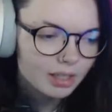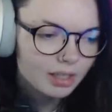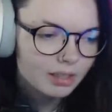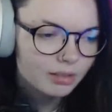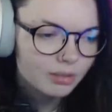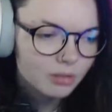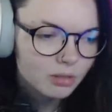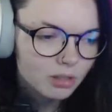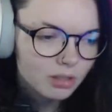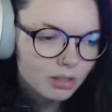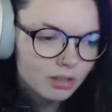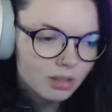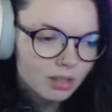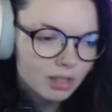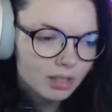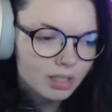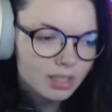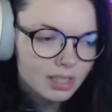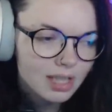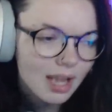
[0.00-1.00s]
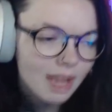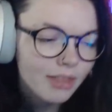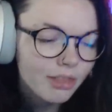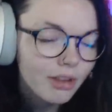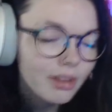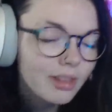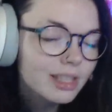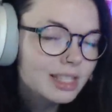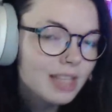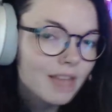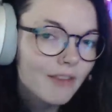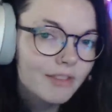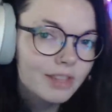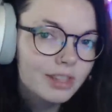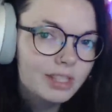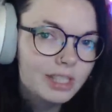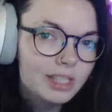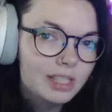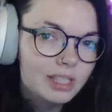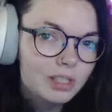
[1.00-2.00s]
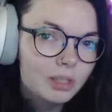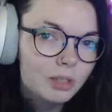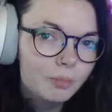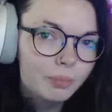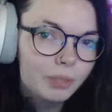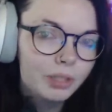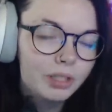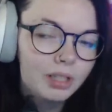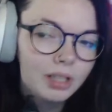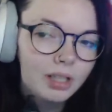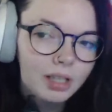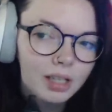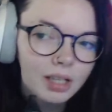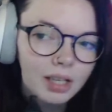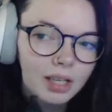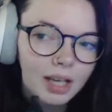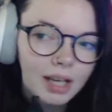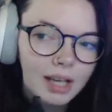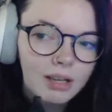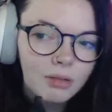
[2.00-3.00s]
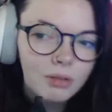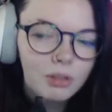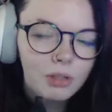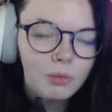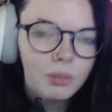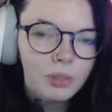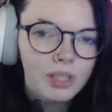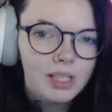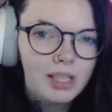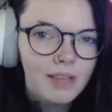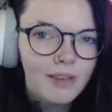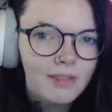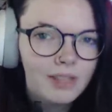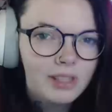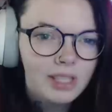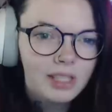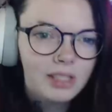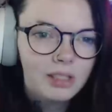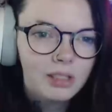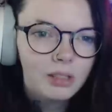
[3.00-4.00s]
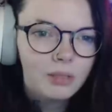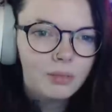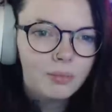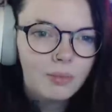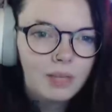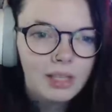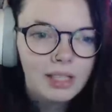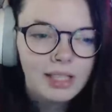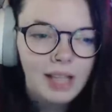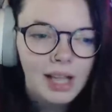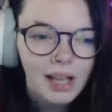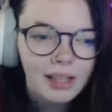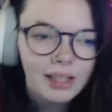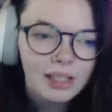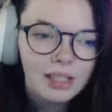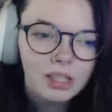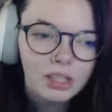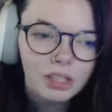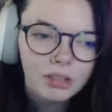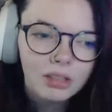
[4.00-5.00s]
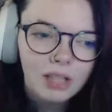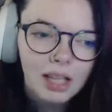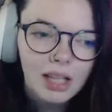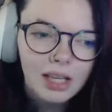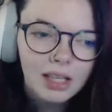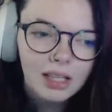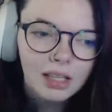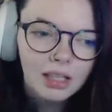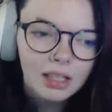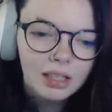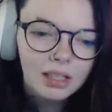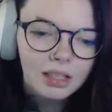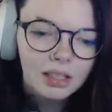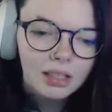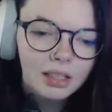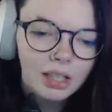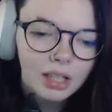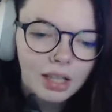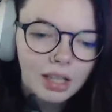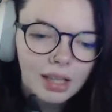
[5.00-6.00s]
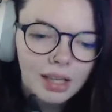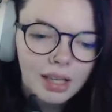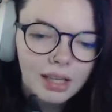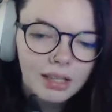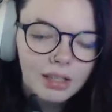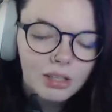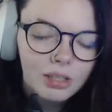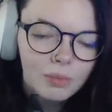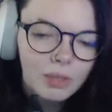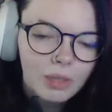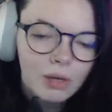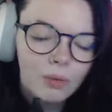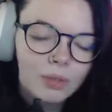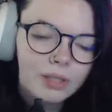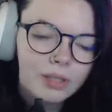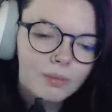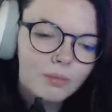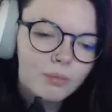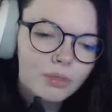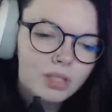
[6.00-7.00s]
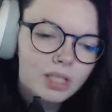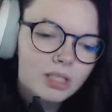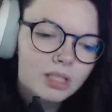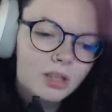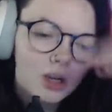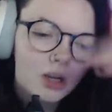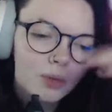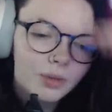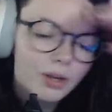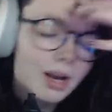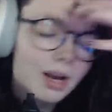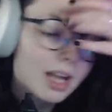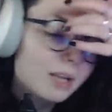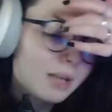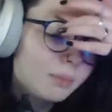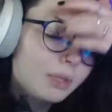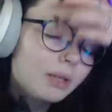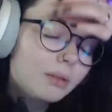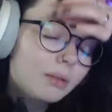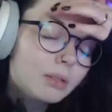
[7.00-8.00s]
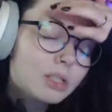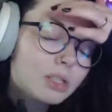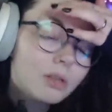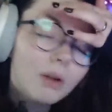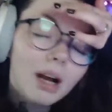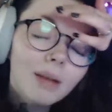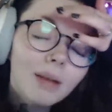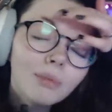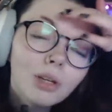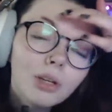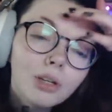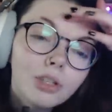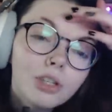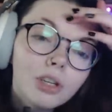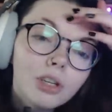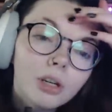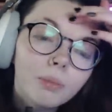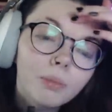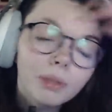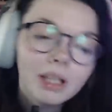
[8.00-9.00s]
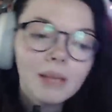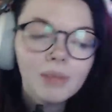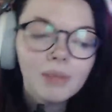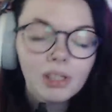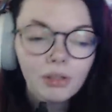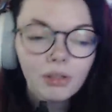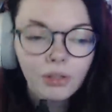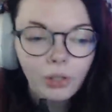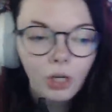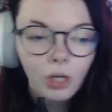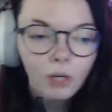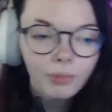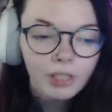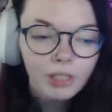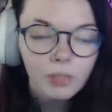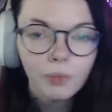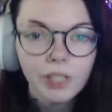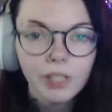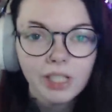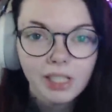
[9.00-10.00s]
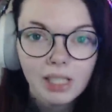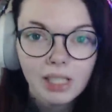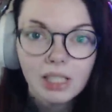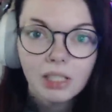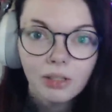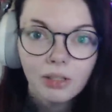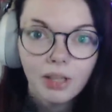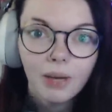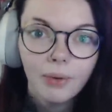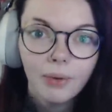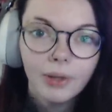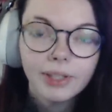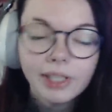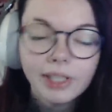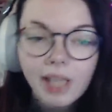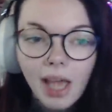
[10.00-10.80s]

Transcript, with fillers: or because I thought the seventh sister, but I don't know what the seventh sister exactly looked like. Uh, like because we always mostly saw her with her helmet, so I'm not sure. But let me know in the comments which sister that was.